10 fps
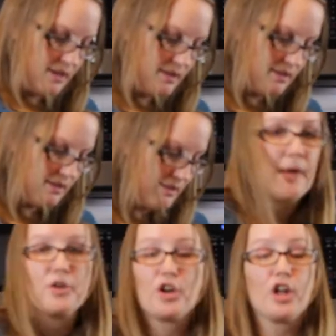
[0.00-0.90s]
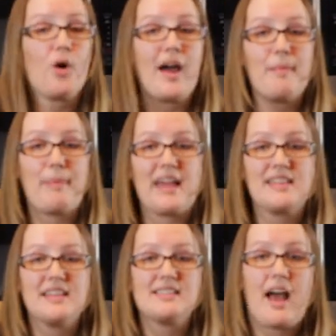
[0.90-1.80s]
You're gonna go ahead and bake
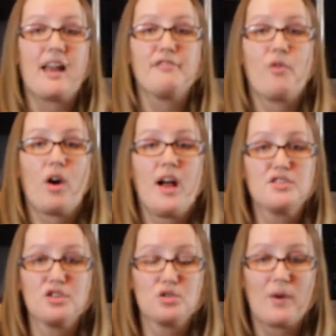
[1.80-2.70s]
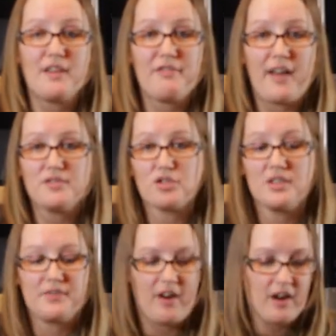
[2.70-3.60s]
these at 425
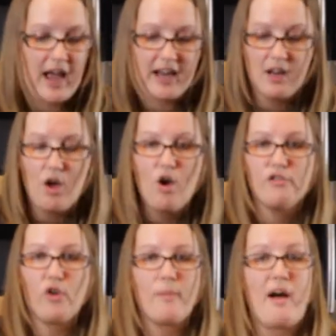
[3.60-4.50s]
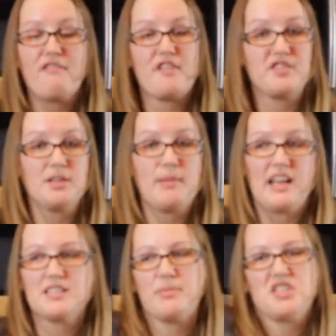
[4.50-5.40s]
degrees Fahrenheit for about 15
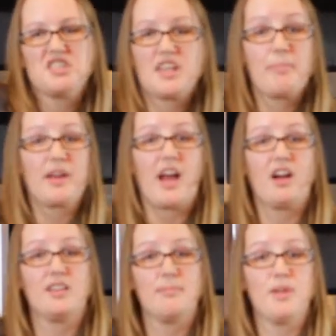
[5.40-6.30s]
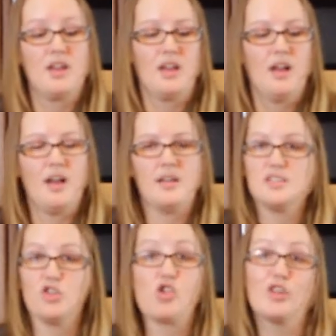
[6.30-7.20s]
minutes, but just keep an eye on them
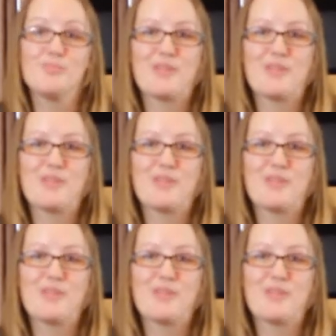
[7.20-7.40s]
until golden